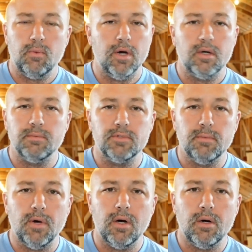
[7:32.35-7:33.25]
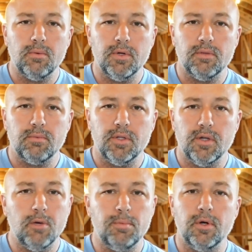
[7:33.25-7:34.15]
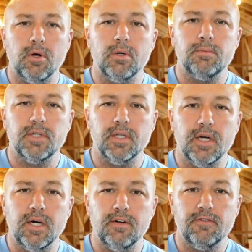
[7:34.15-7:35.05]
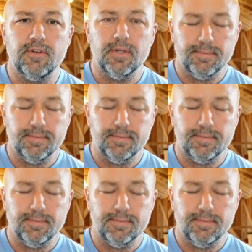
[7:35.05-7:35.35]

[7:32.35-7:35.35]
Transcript: welcomes them all with open arms and love.